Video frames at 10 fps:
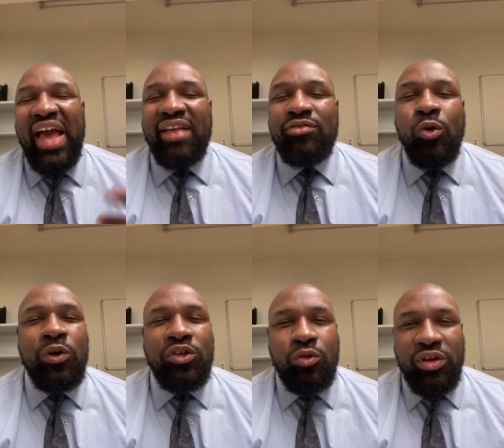asked
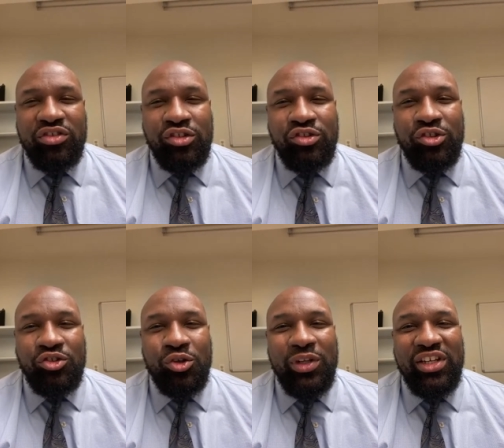all these questions to
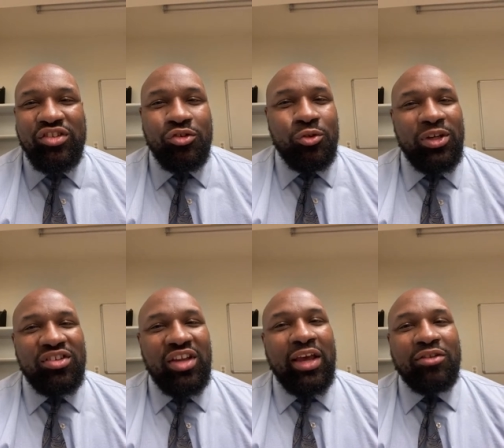Julius, and
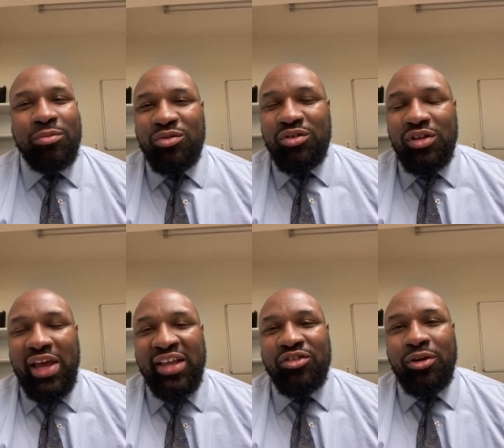Julius
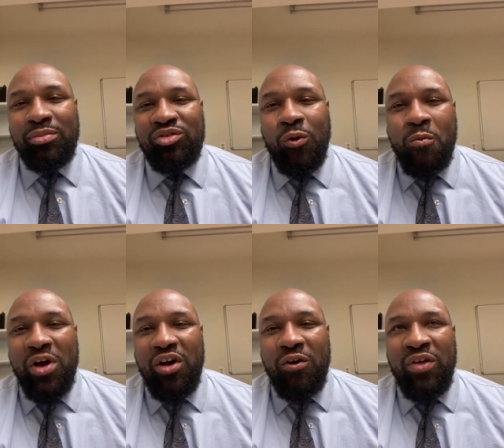answered them so
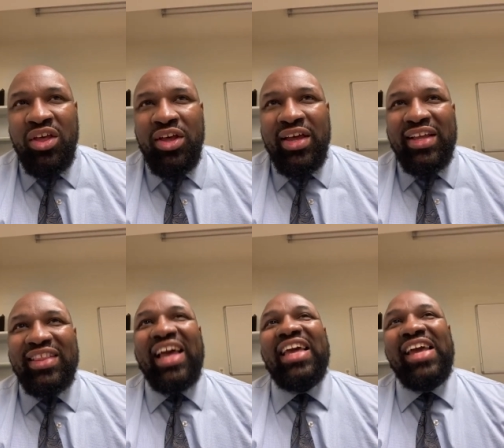well
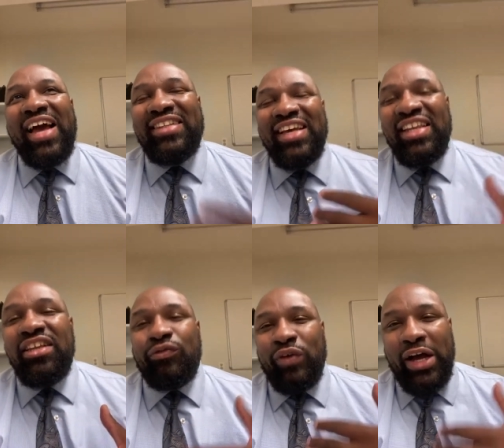that he had to at
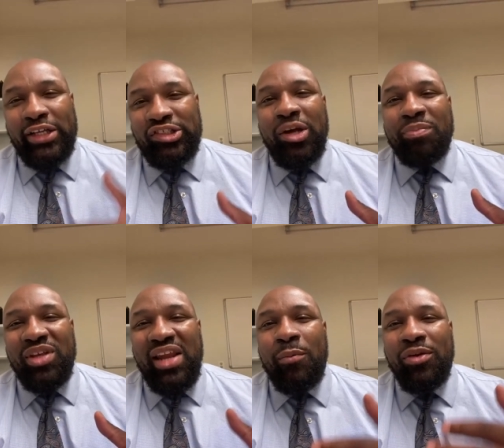least find
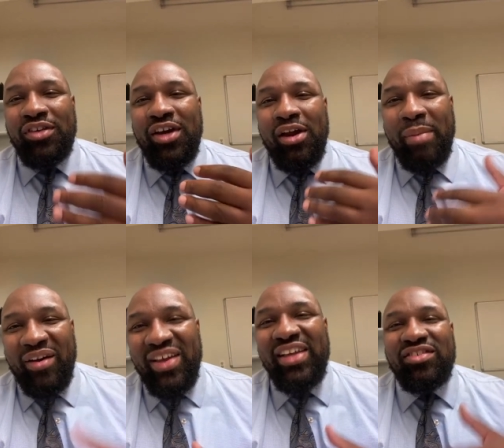something that was good
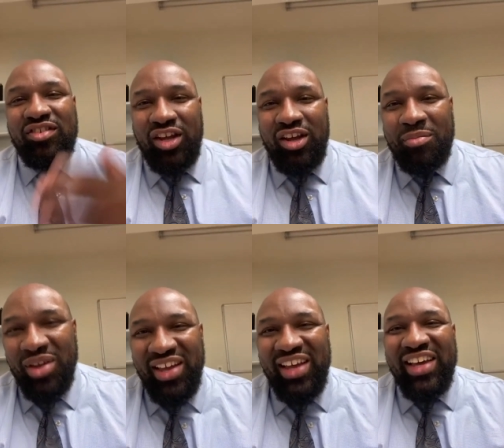about his team
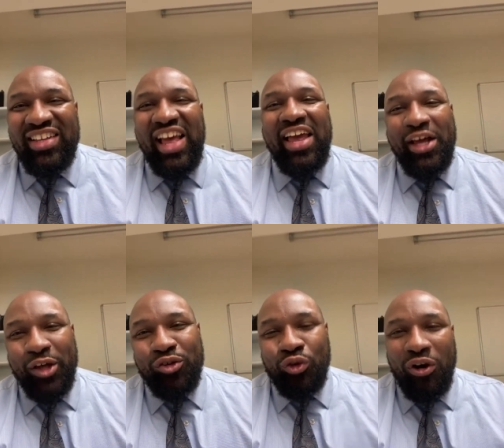that he
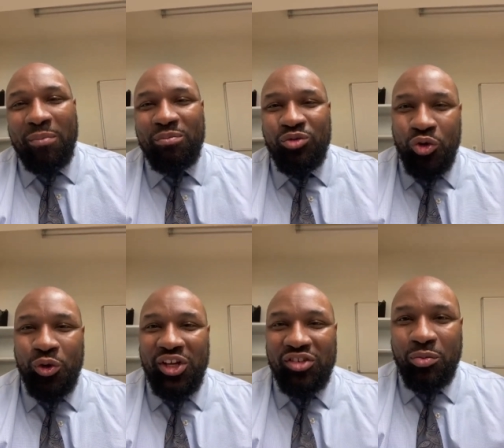could trump
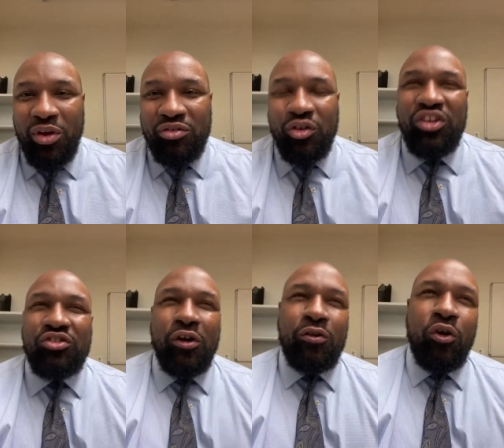Julius with. So he
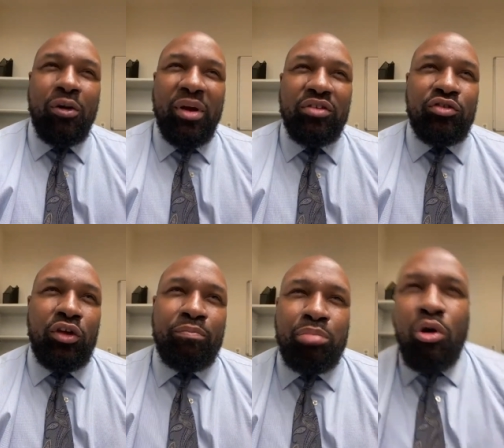started talking about
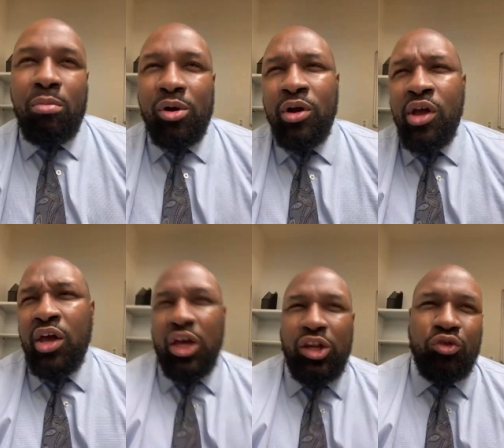Steve Ballmer,
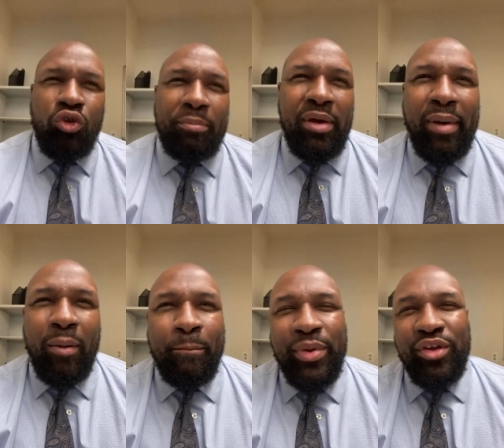and he taught me
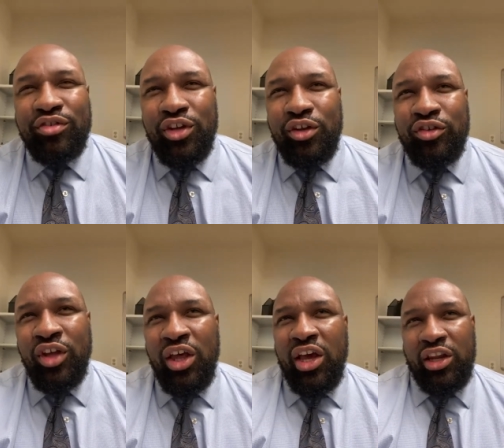about business,
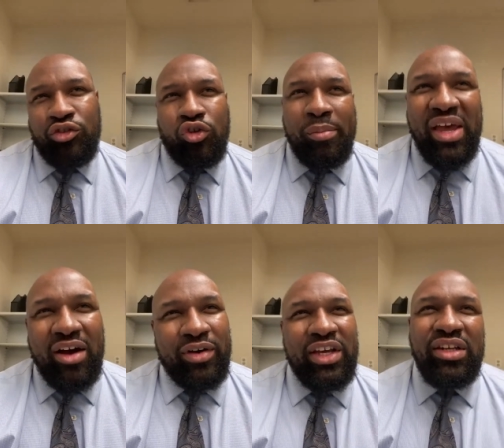and he showed me
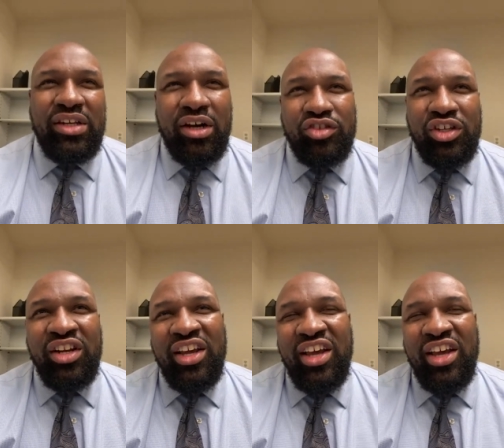how he does it.